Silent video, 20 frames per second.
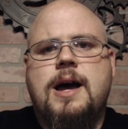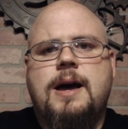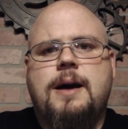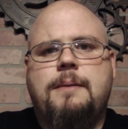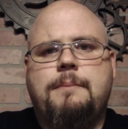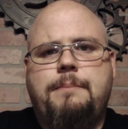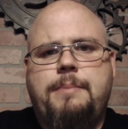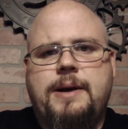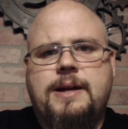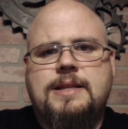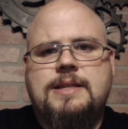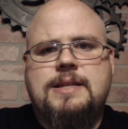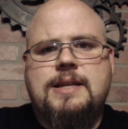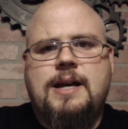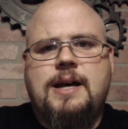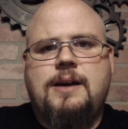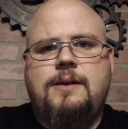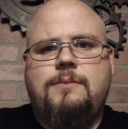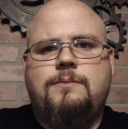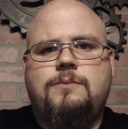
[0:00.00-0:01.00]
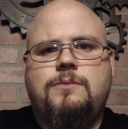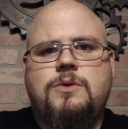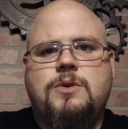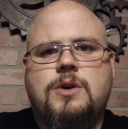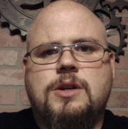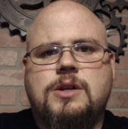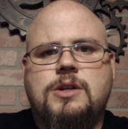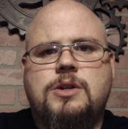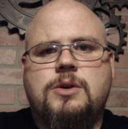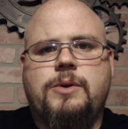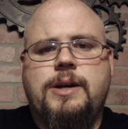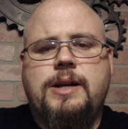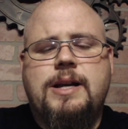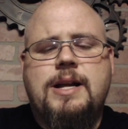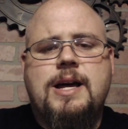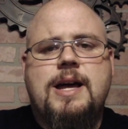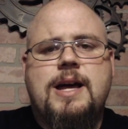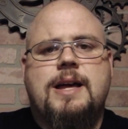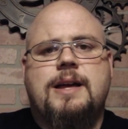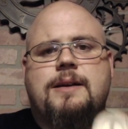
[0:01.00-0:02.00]
but you can do it.
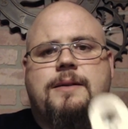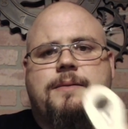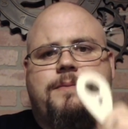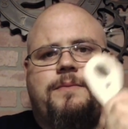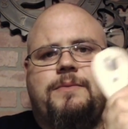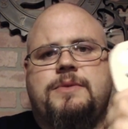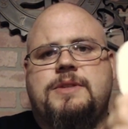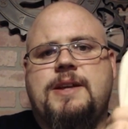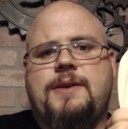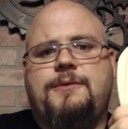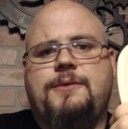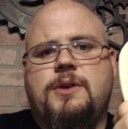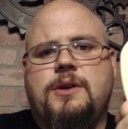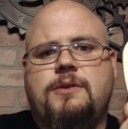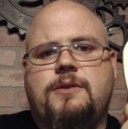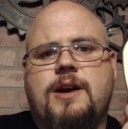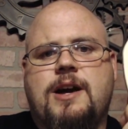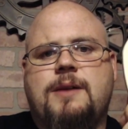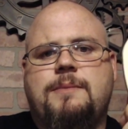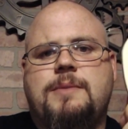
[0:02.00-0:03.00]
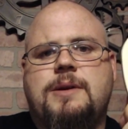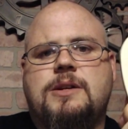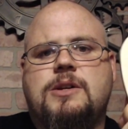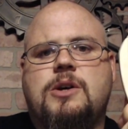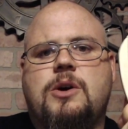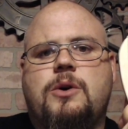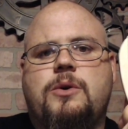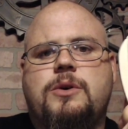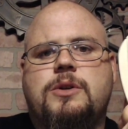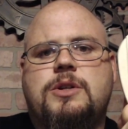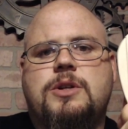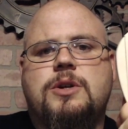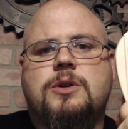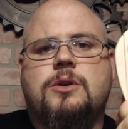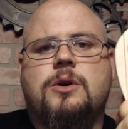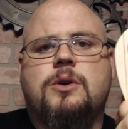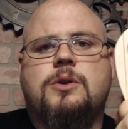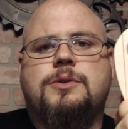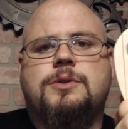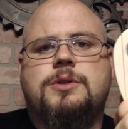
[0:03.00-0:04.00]
Definitely recommend going to your
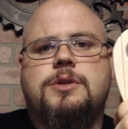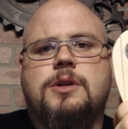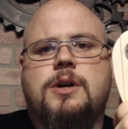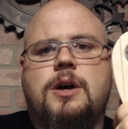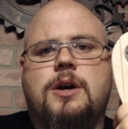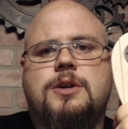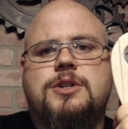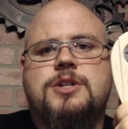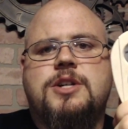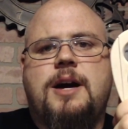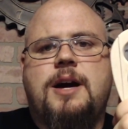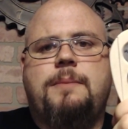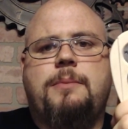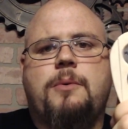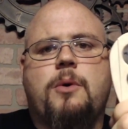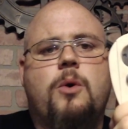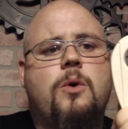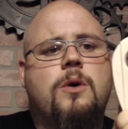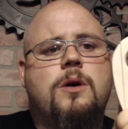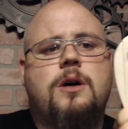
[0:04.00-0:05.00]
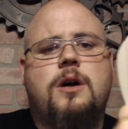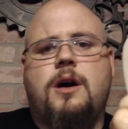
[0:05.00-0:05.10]
local cigar shop or